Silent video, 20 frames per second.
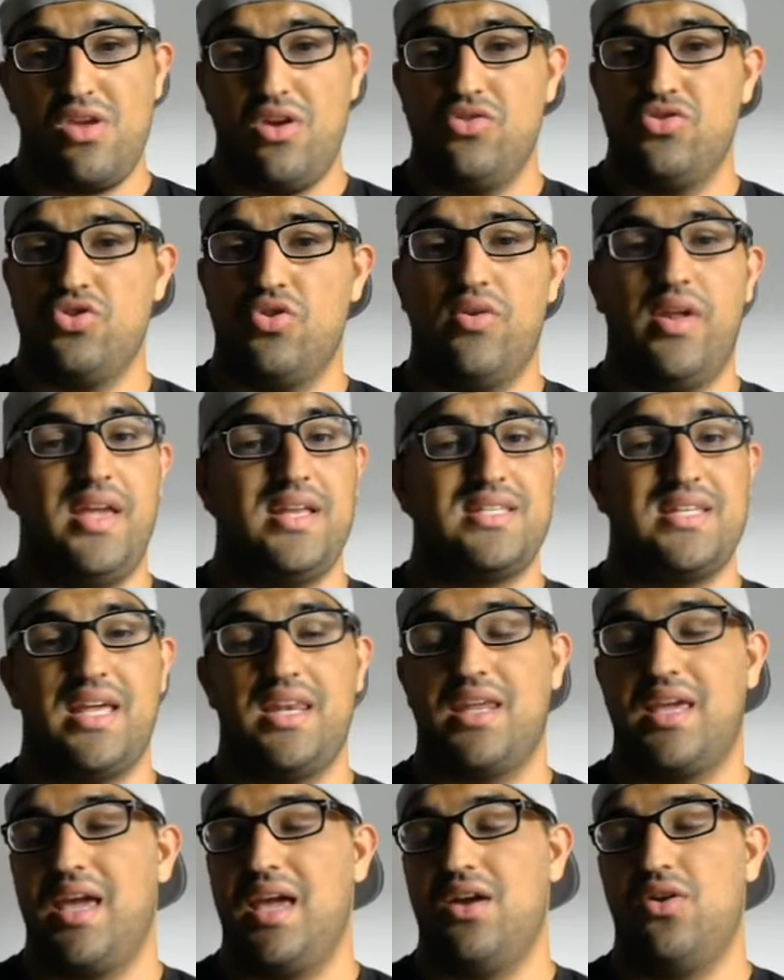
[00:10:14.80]
Donate
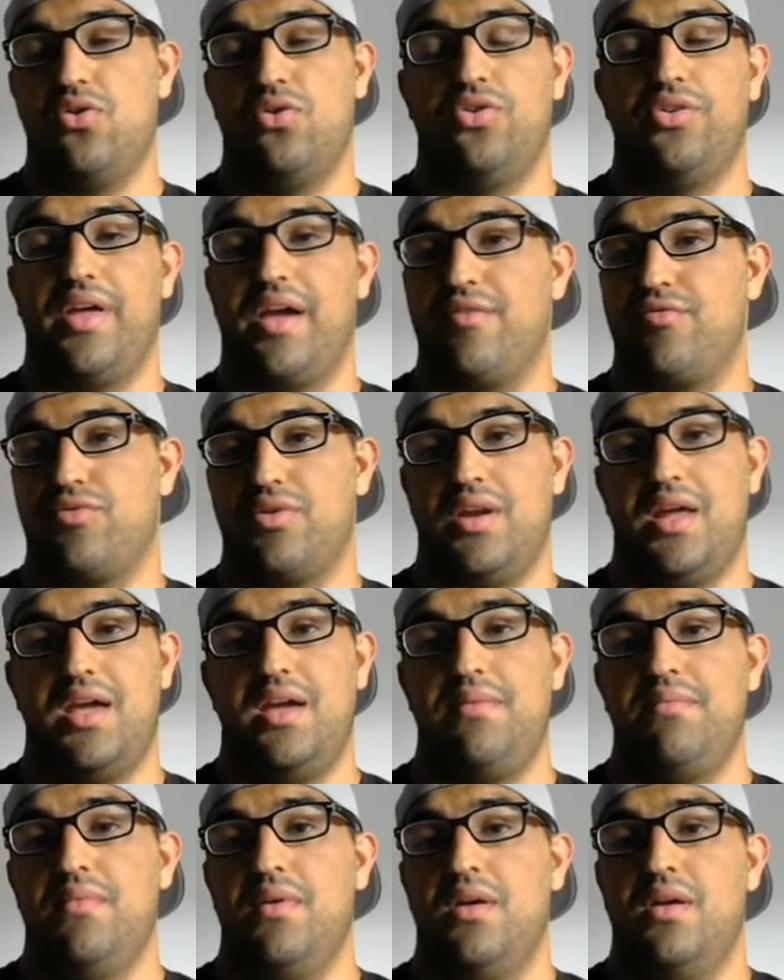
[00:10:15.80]
10k gold every
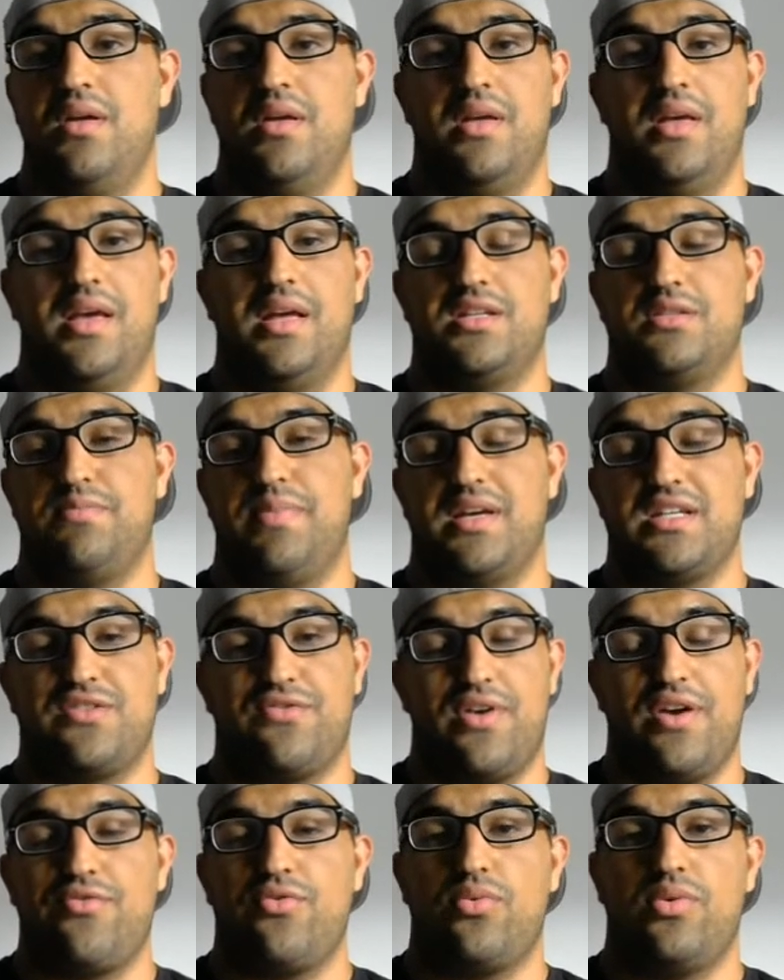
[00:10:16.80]
day. It's best
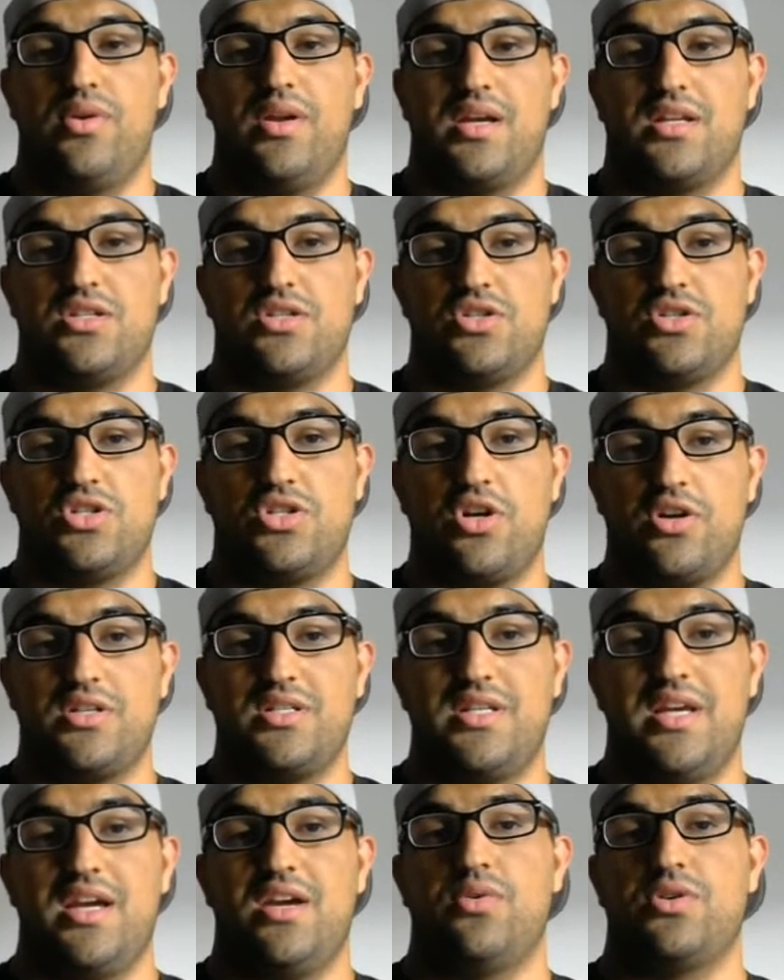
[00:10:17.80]
for everyone. It gets you start
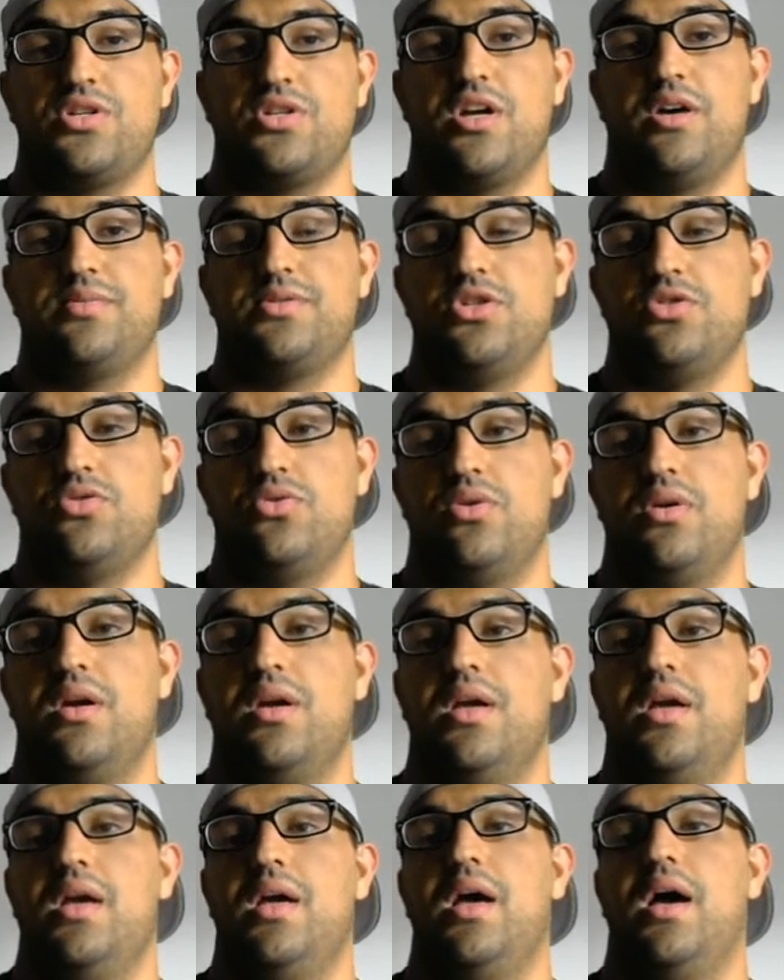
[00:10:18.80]
tech, which helps you
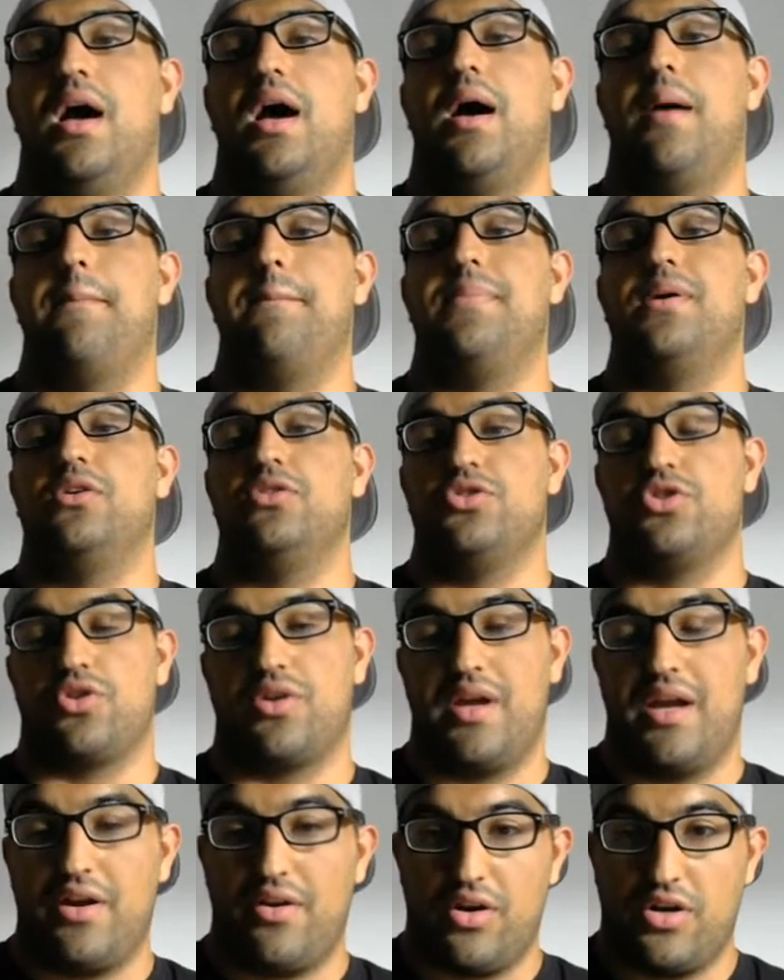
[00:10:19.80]
build your
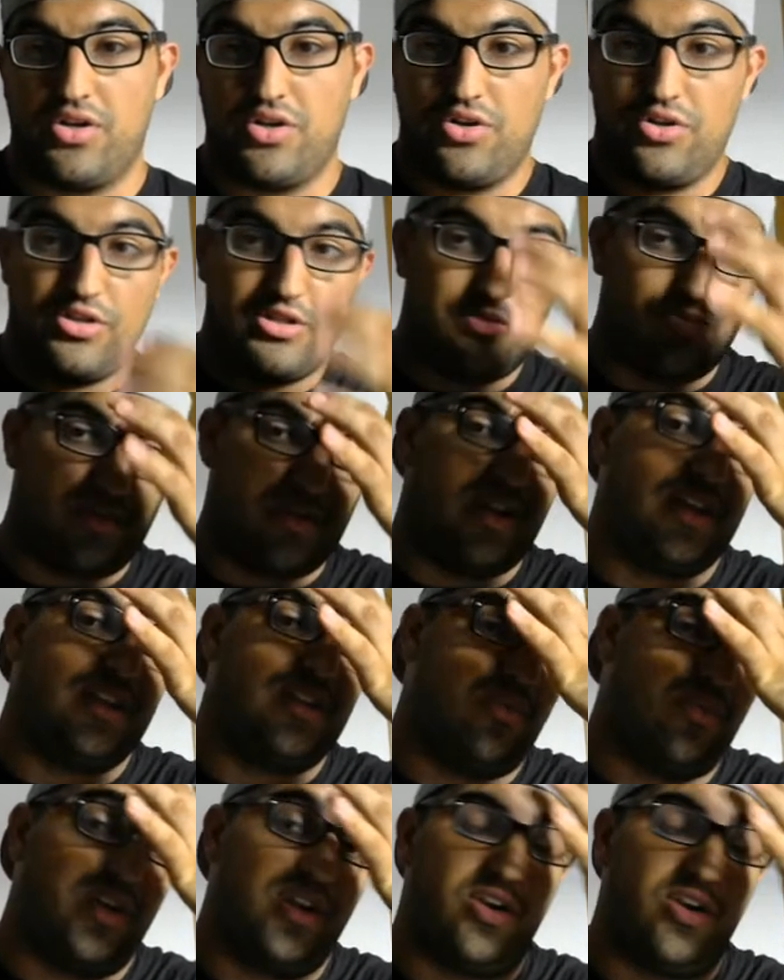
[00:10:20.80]
characters, but I
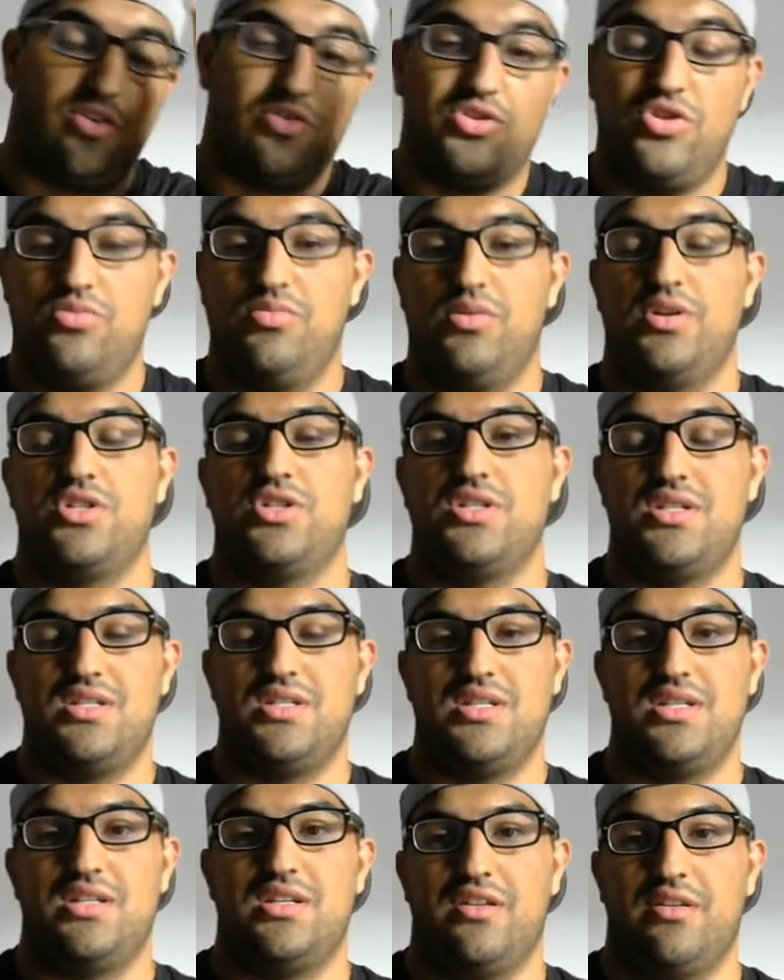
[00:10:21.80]
don't want to go too much into
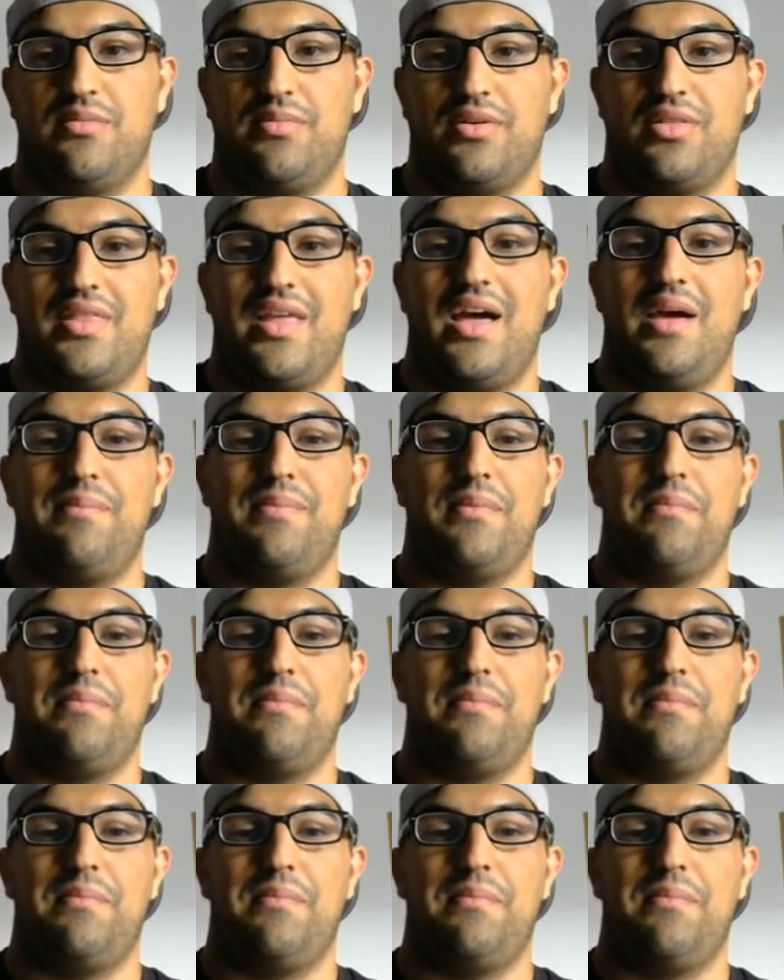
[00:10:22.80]
detail about that.